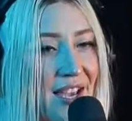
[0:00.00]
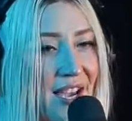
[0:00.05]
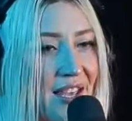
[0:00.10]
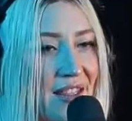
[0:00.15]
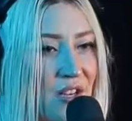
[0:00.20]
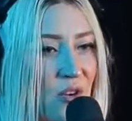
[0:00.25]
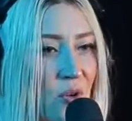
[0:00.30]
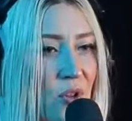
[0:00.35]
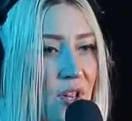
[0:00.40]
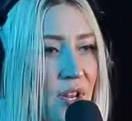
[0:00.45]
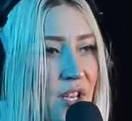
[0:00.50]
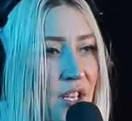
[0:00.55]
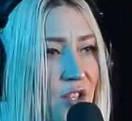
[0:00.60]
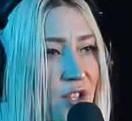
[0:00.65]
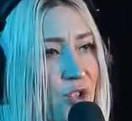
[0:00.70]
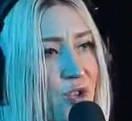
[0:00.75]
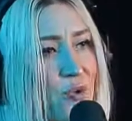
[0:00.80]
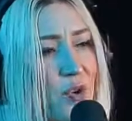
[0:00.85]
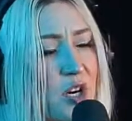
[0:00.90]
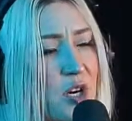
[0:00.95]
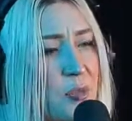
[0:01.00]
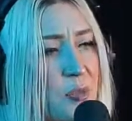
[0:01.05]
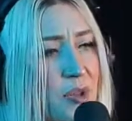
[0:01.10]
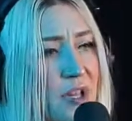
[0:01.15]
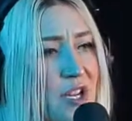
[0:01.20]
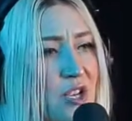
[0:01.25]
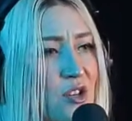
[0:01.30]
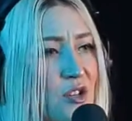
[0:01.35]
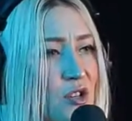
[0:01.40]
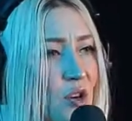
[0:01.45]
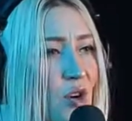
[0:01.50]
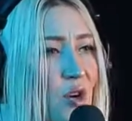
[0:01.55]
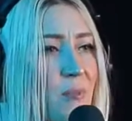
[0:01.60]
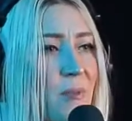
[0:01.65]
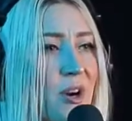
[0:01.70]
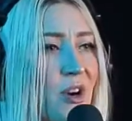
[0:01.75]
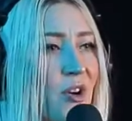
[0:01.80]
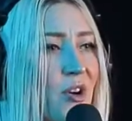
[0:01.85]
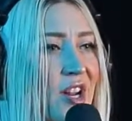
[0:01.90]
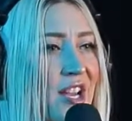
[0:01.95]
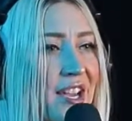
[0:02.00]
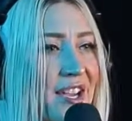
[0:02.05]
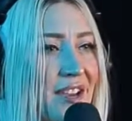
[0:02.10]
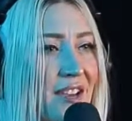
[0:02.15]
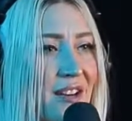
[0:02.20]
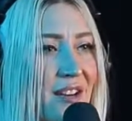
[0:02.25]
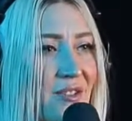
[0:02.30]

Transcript: And they were like, do you want to play a show tomorrow night?